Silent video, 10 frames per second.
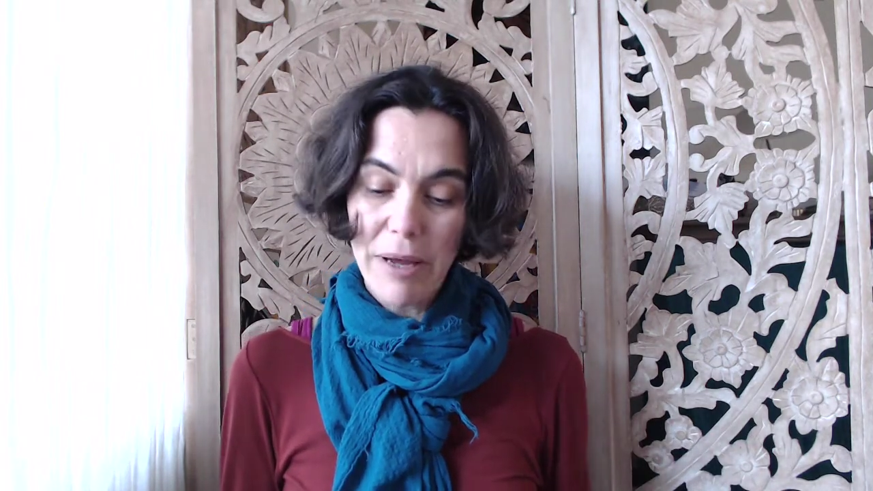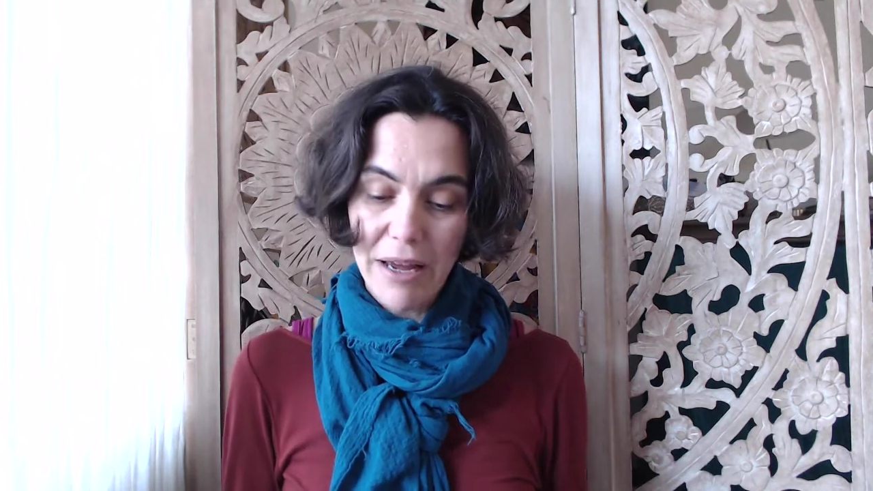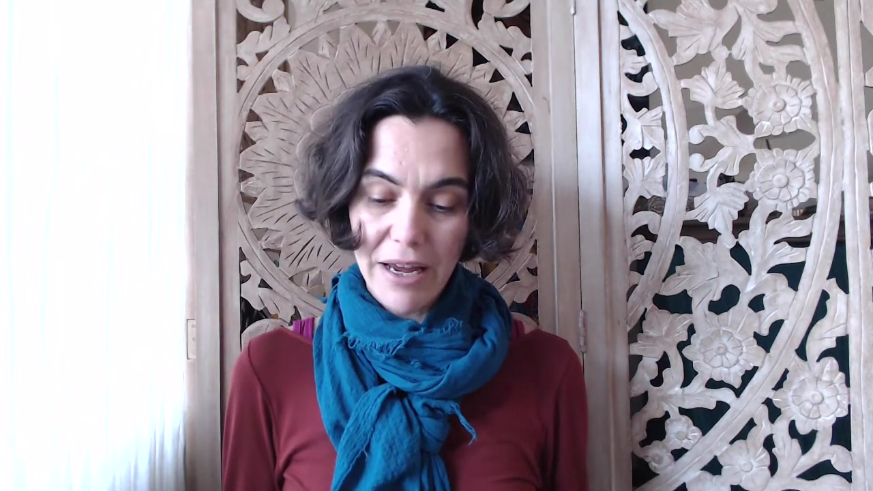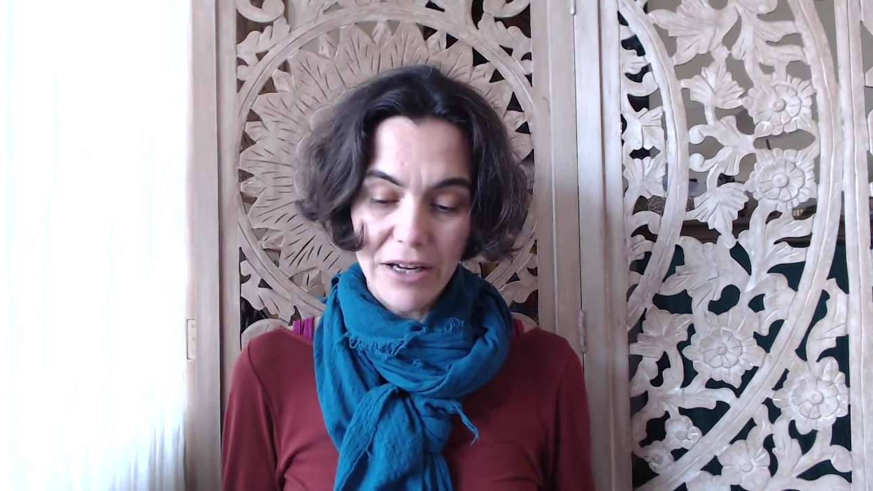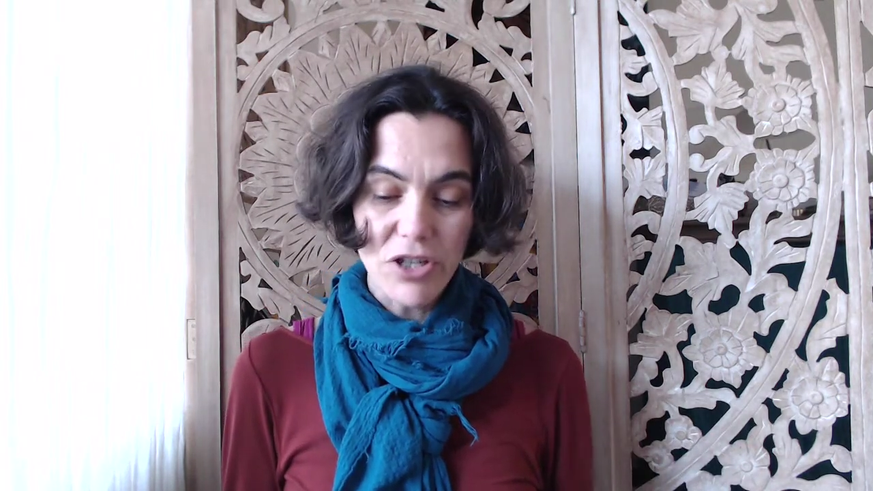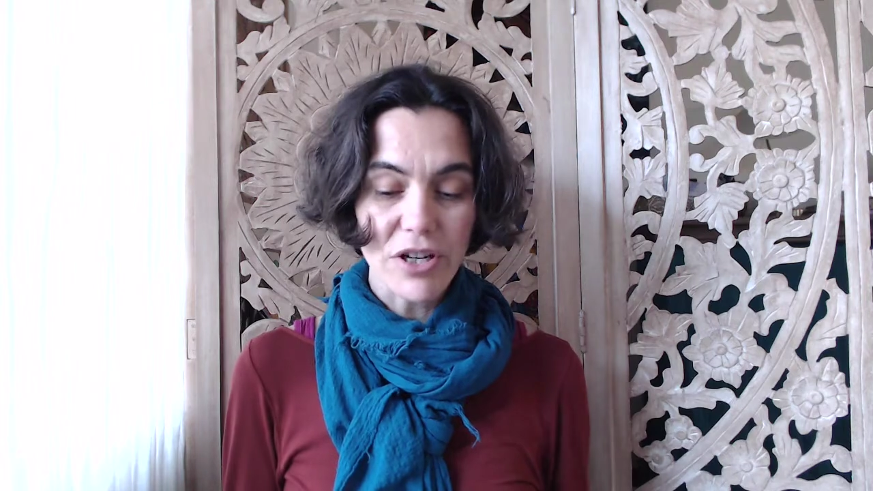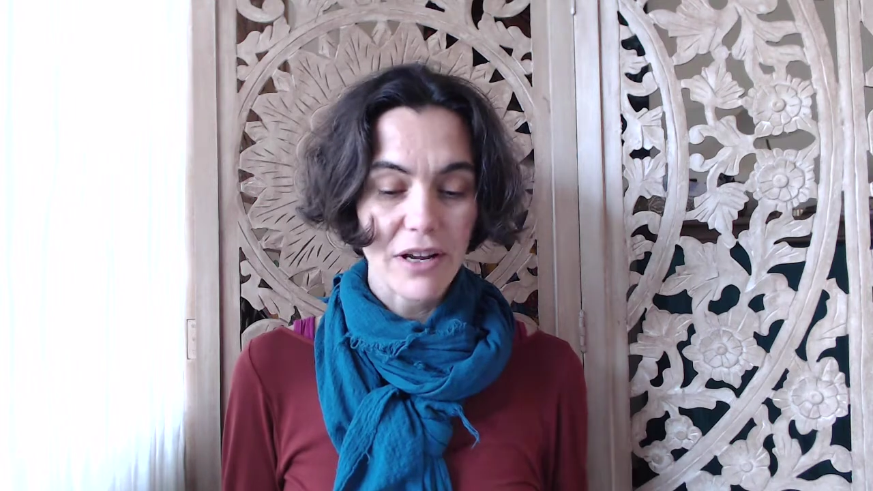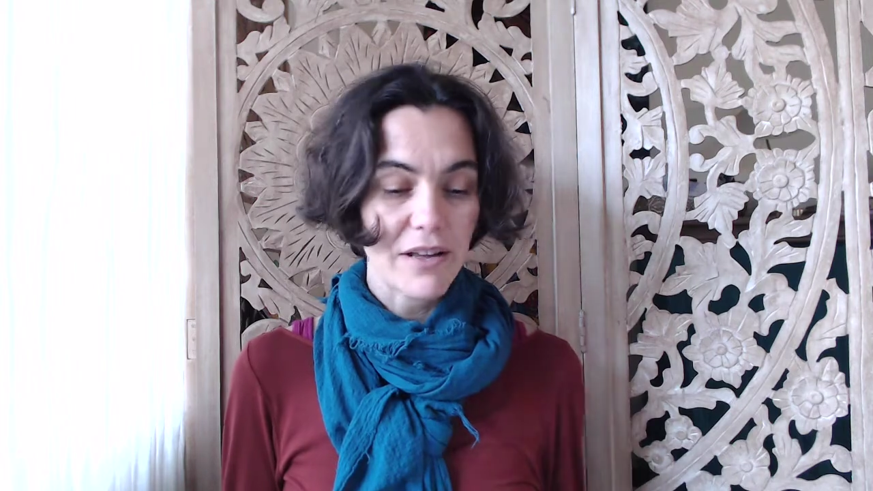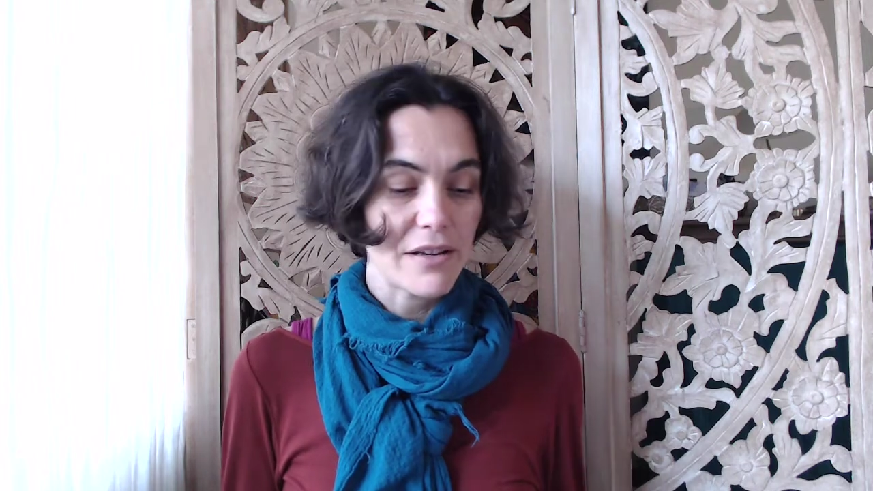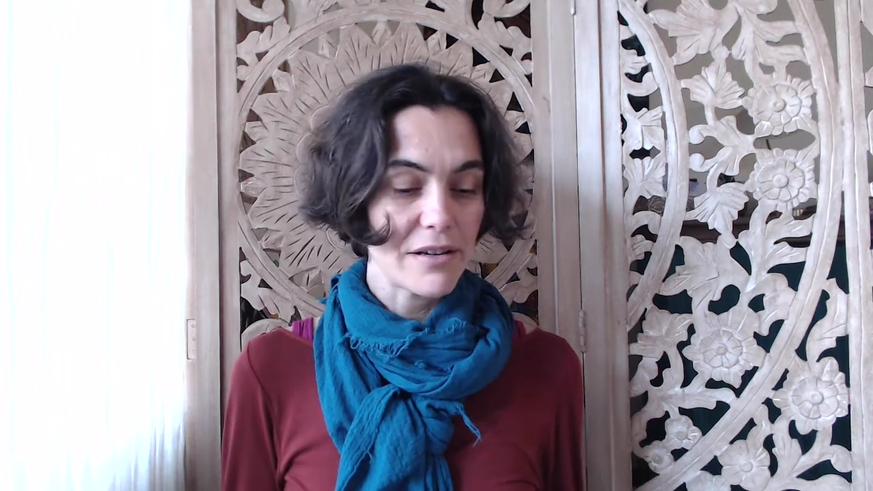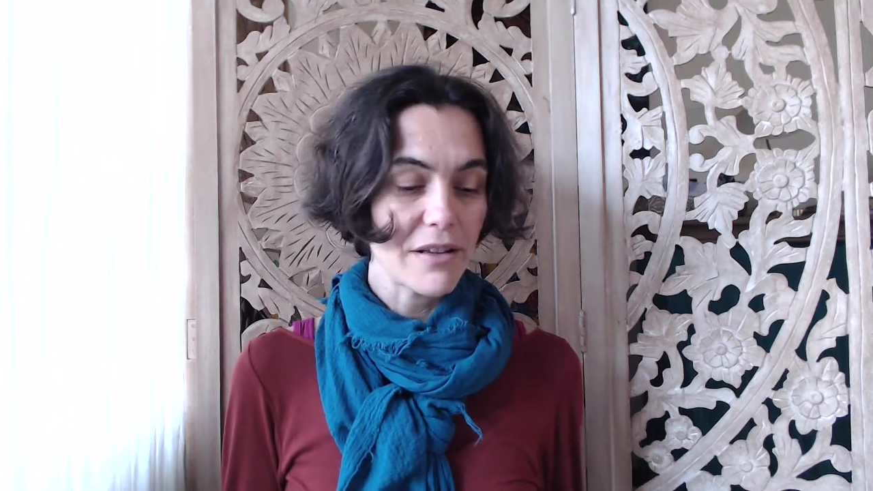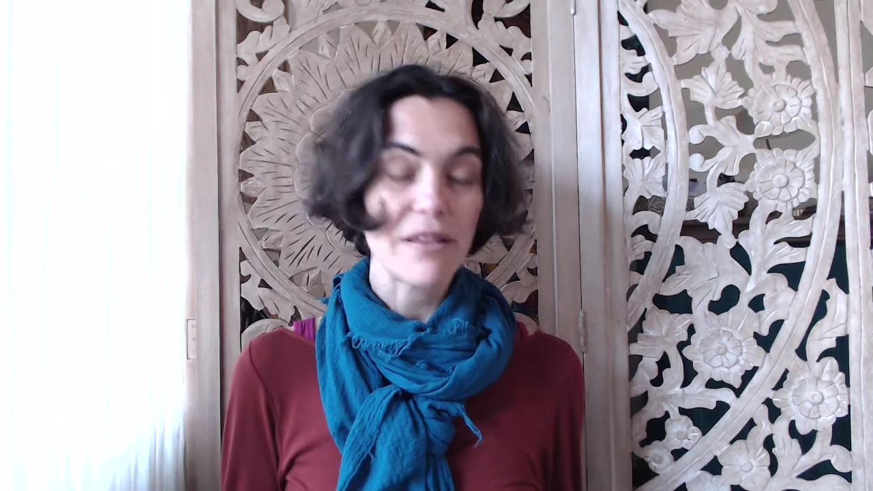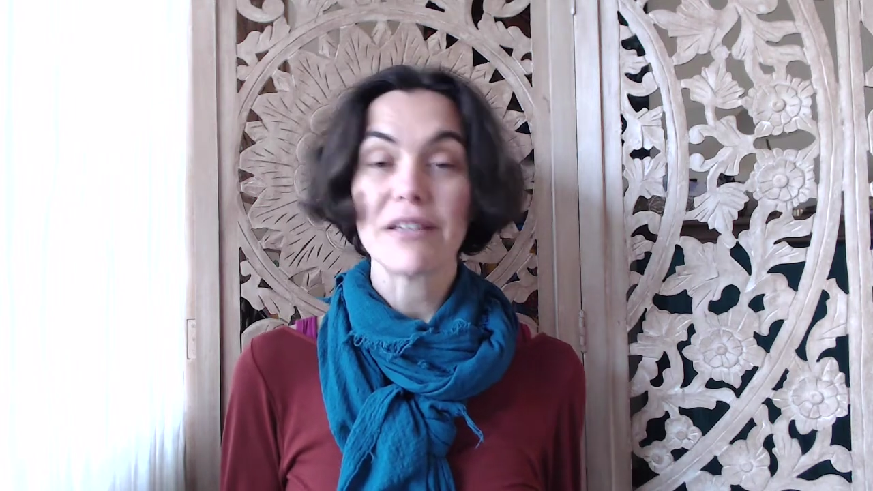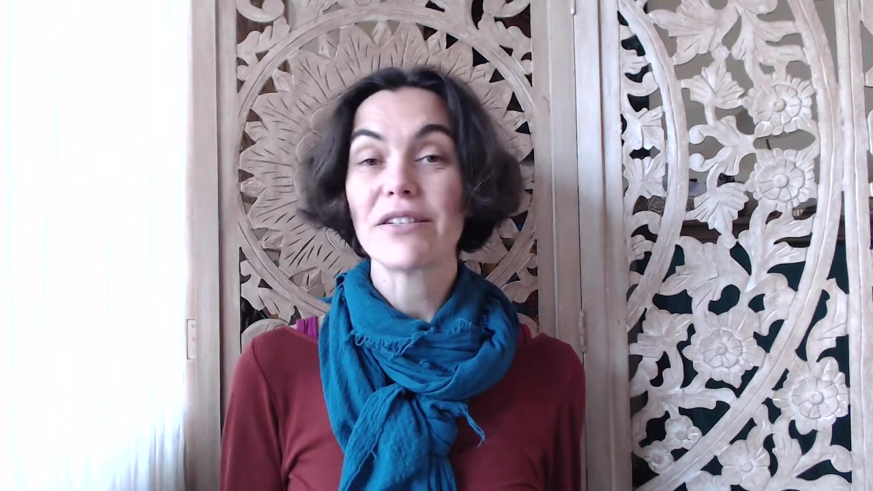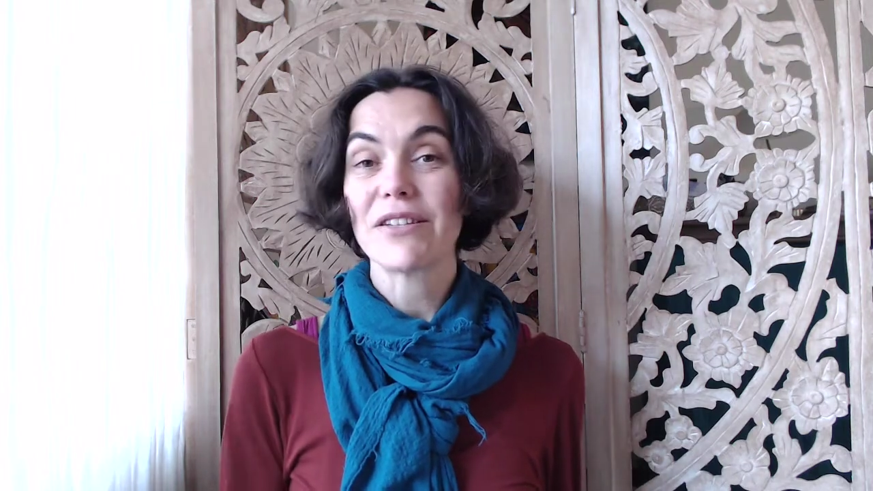page in
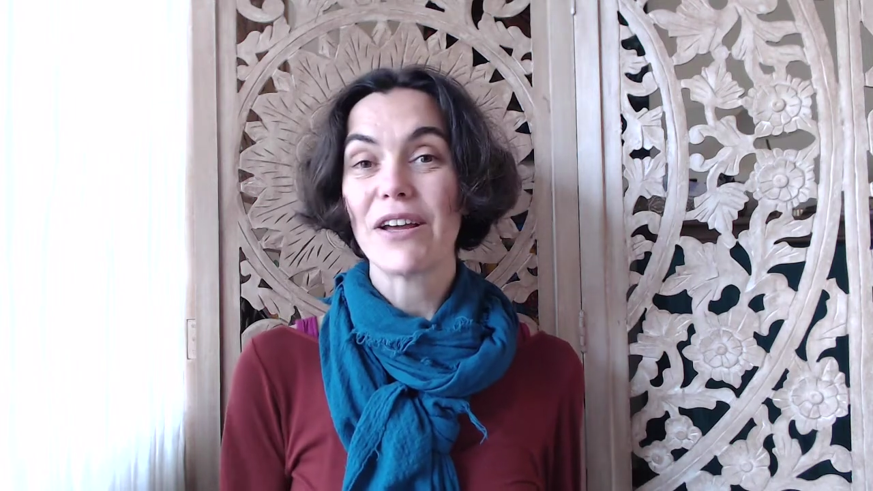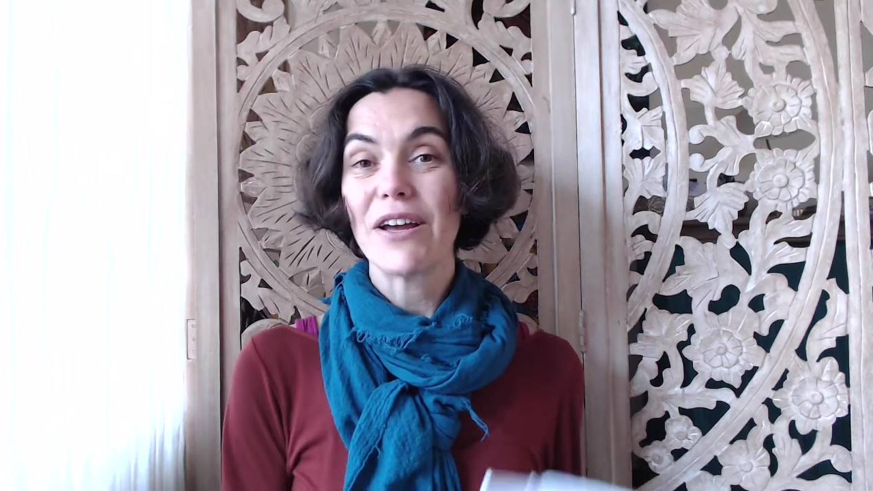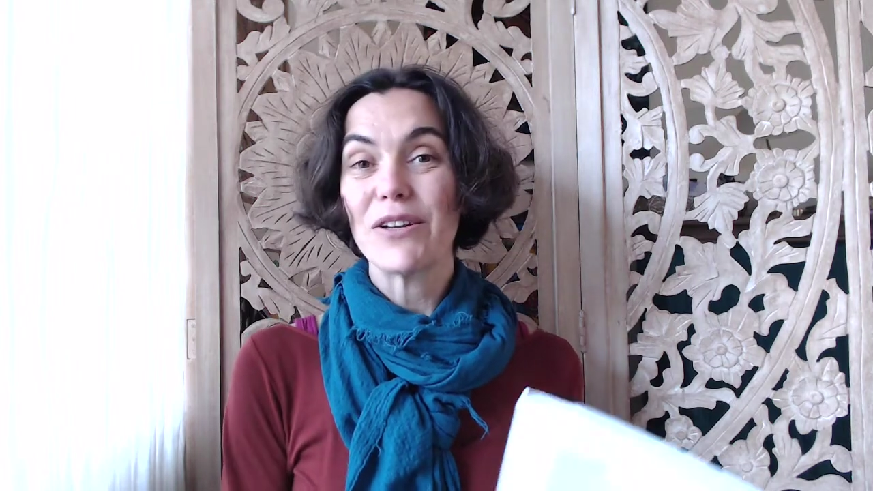this